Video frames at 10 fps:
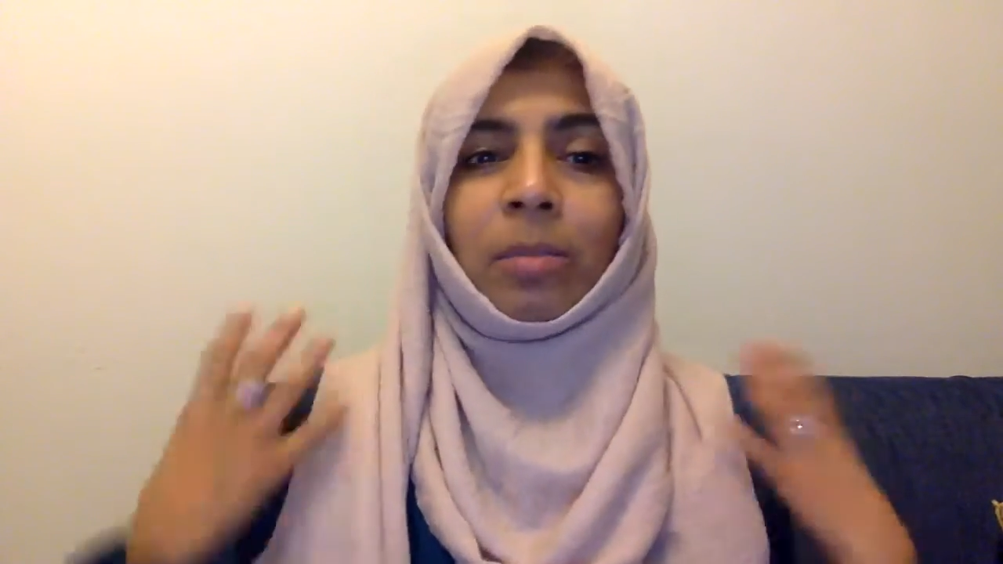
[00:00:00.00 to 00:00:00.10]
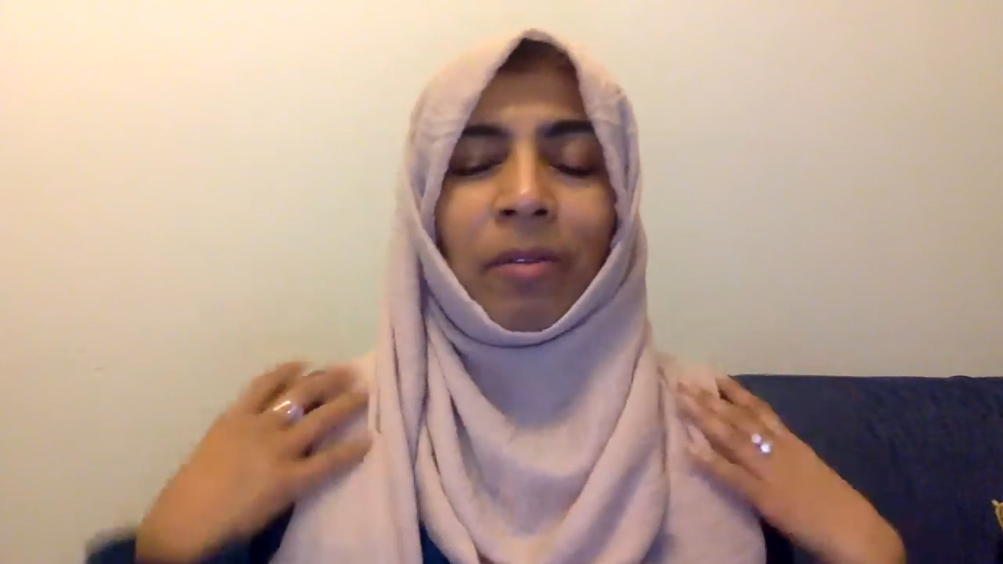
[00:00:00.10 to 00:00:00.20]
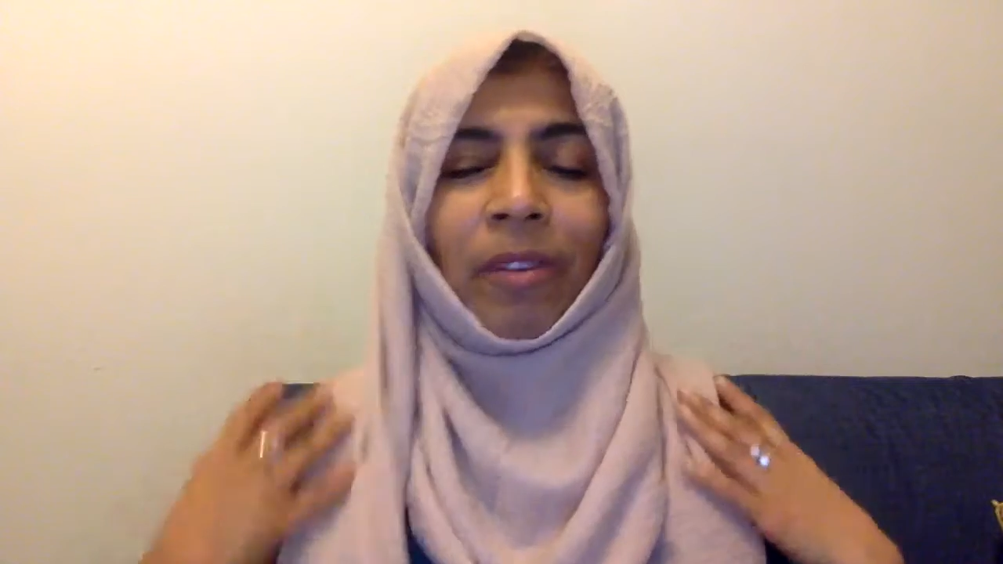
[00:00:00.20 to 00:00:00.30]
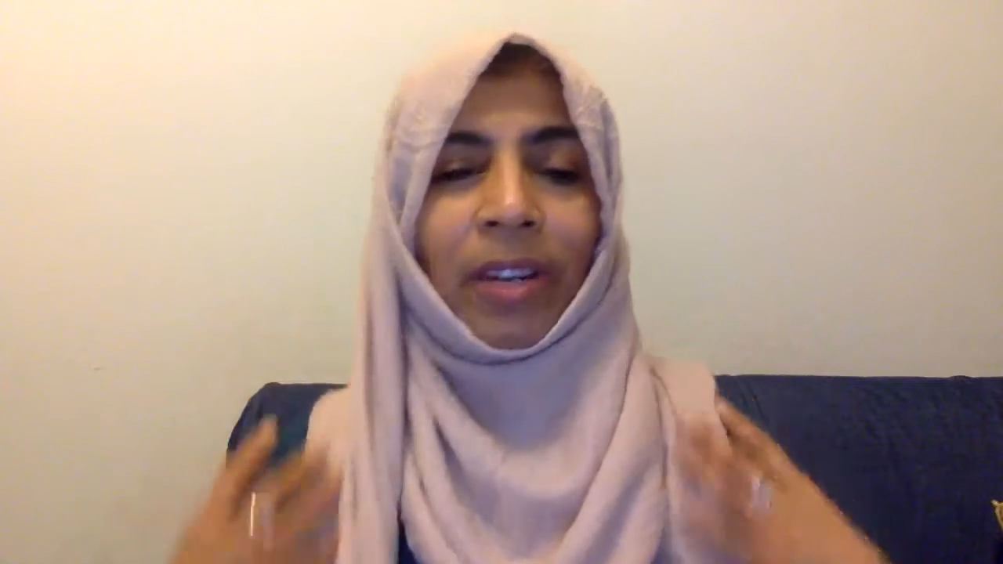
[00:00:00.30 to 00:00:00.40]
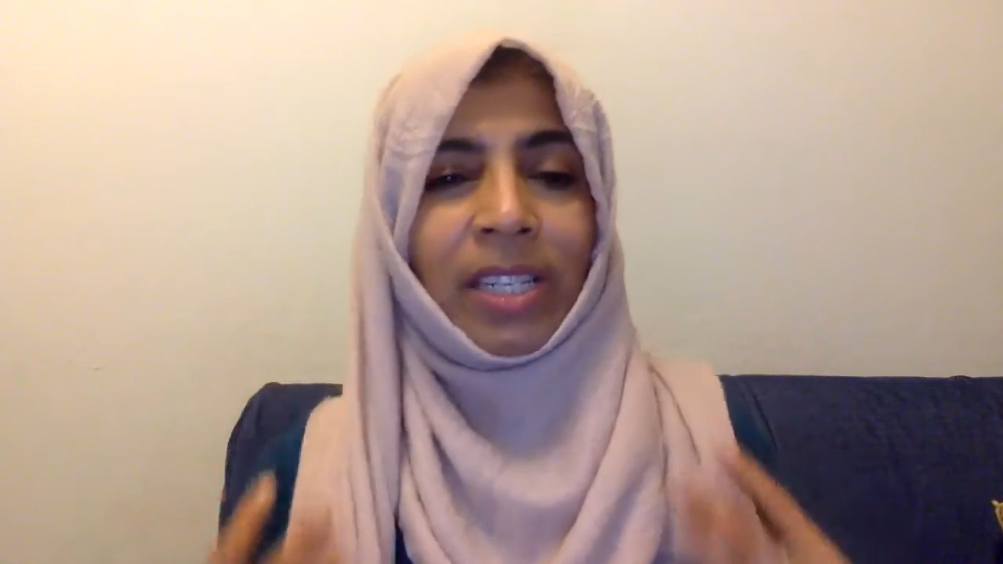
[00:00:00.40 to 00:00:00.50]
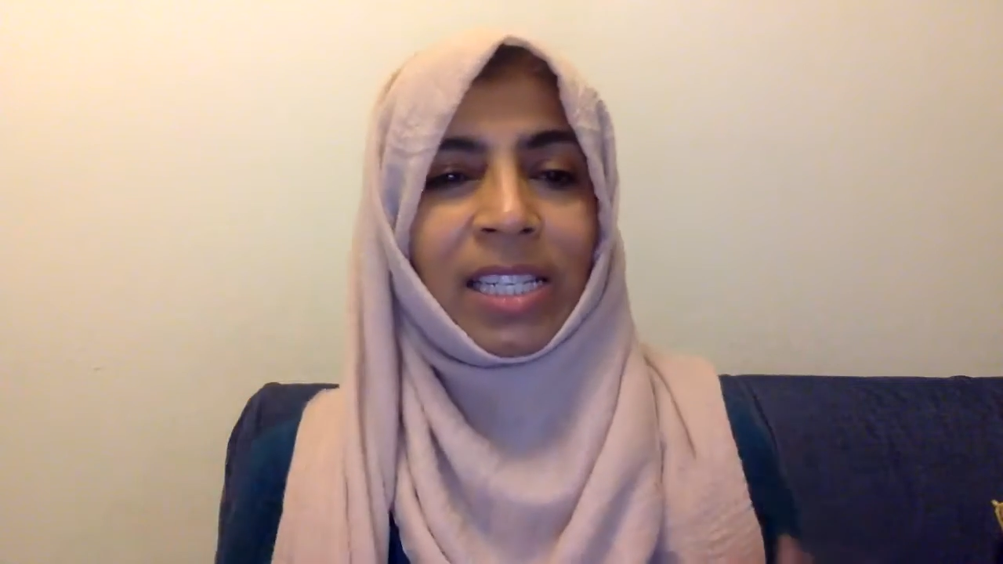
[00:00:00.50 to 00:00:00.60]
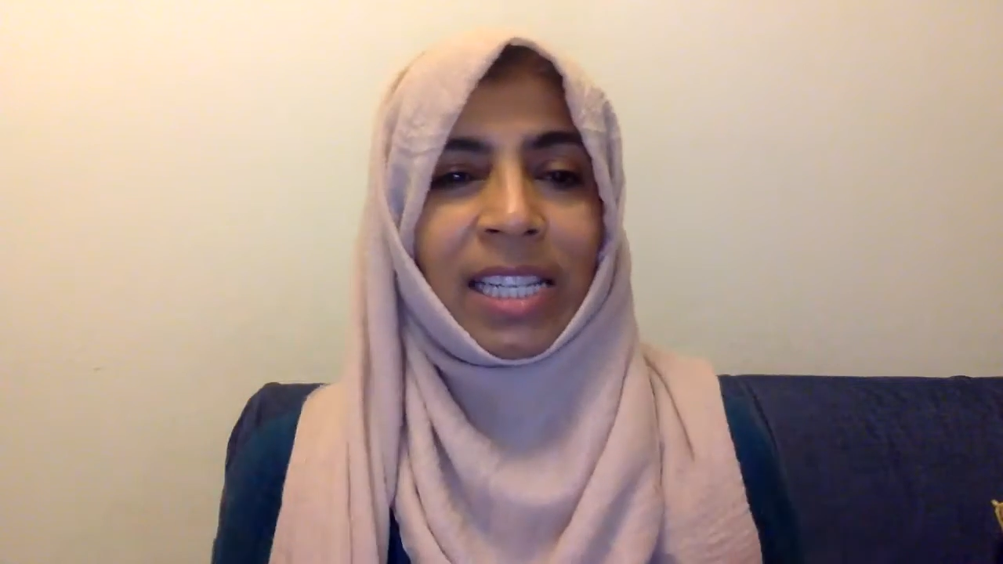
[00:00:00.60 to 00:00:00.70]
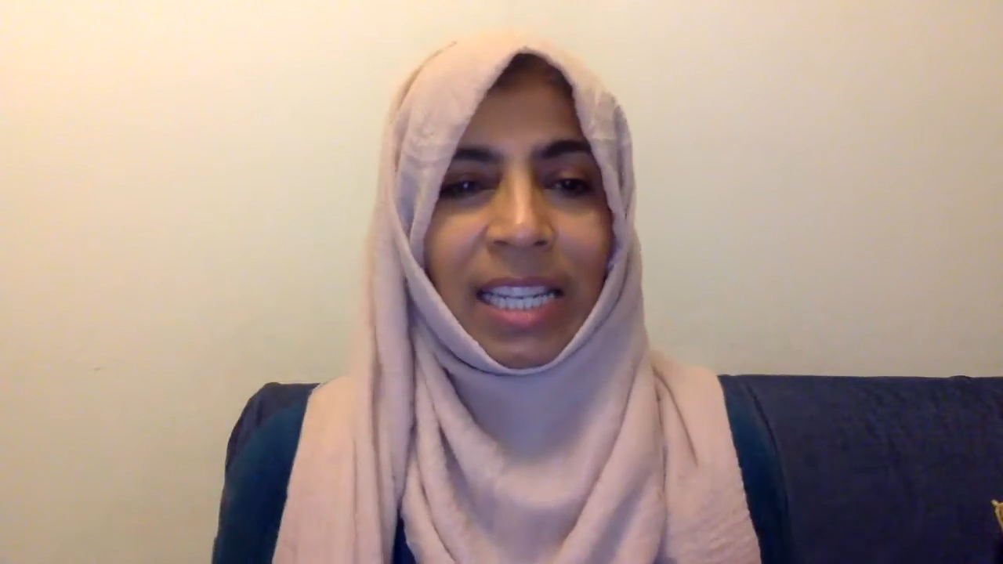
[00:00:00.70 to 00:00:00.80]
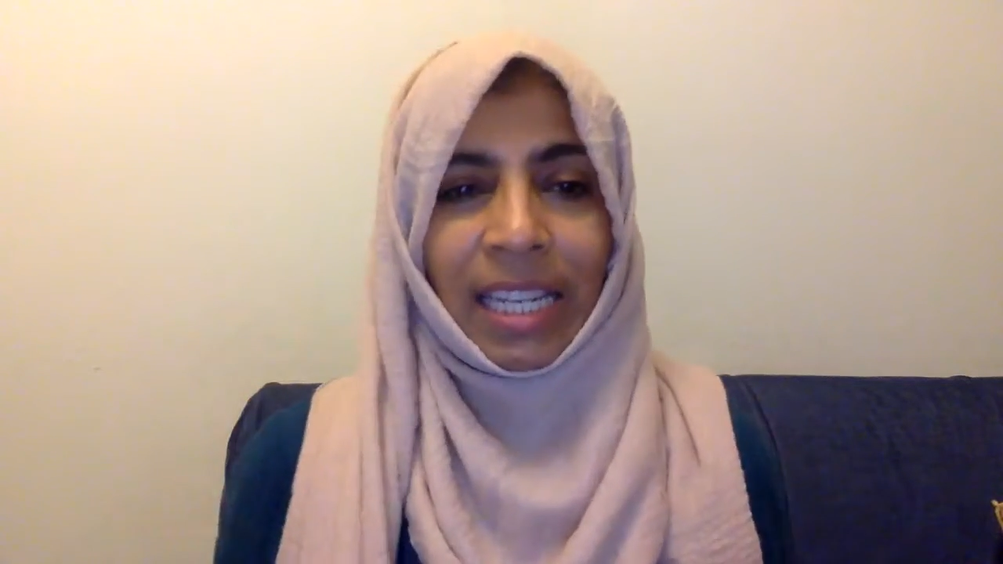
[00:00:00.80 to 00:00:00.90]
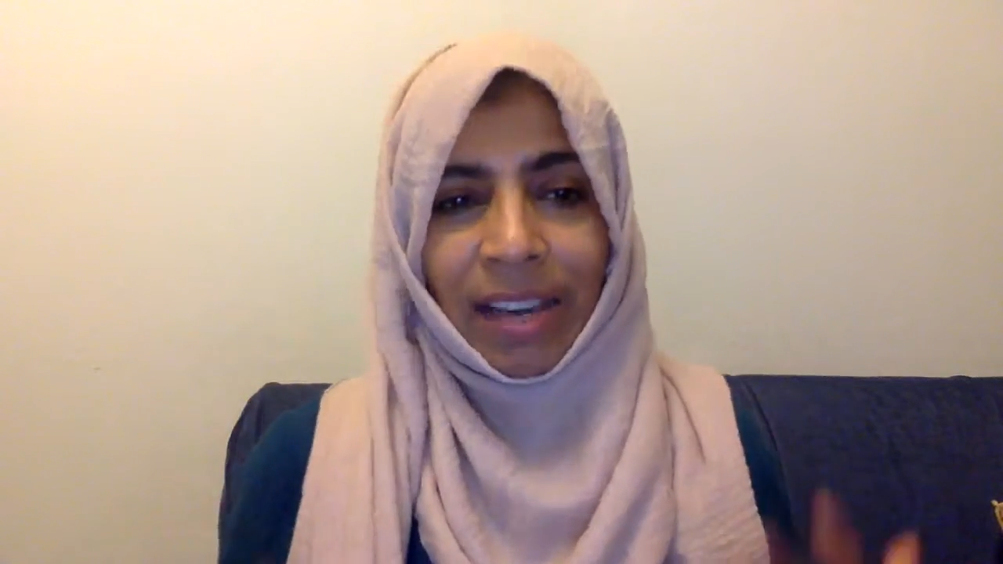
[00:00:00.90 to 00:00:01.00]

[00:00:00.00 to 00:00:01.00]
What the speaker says: but very skinny